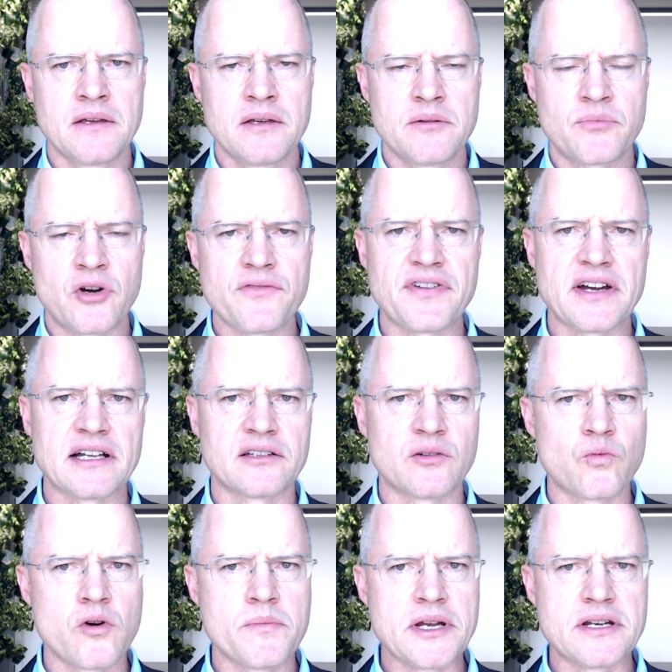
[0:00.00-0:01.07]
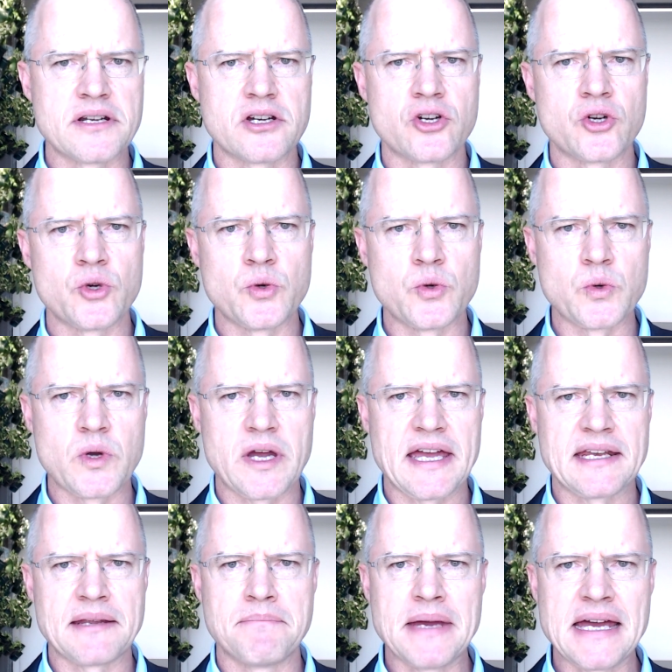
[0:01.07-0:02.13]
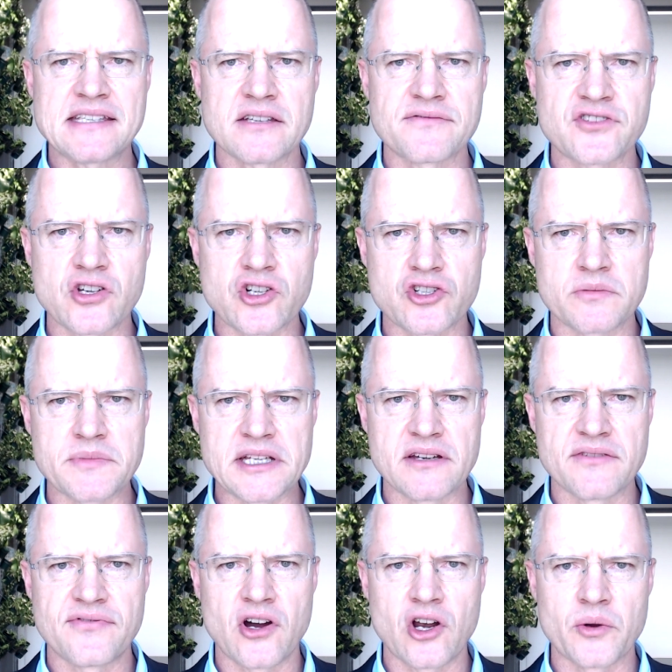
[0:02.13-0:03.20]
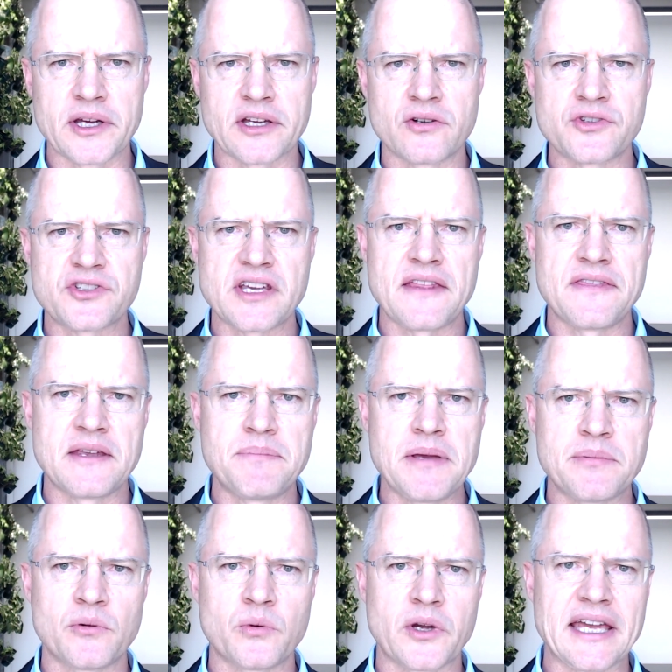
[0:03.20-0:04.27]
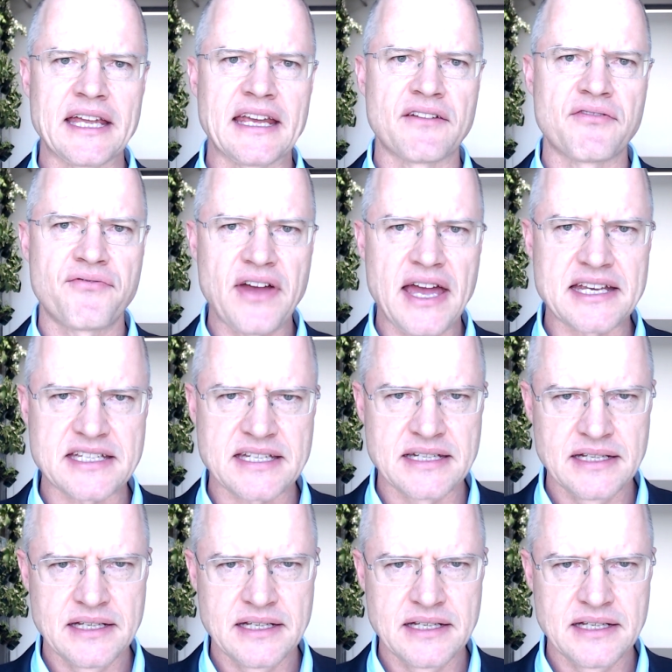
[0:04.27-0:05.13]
profiled a woman who had a massive social media following who said that people were getting fat